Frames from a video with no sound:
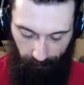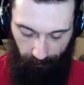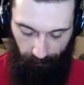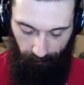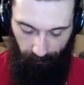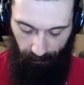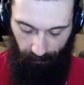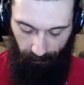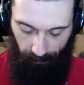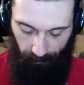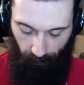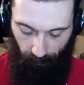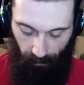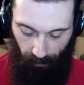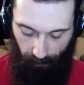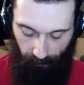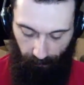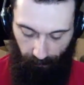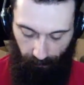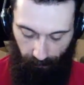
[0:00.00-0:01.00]
so whatever
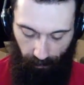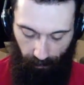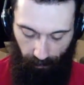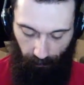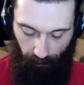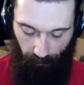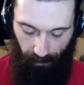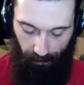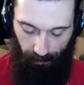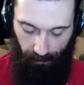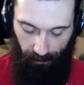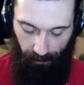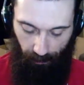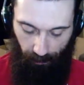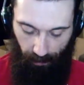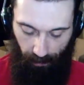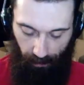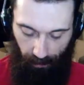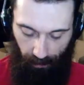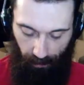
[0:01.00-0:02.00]
other ring that they're part
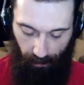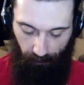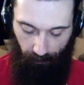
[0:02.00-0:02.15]
of, when they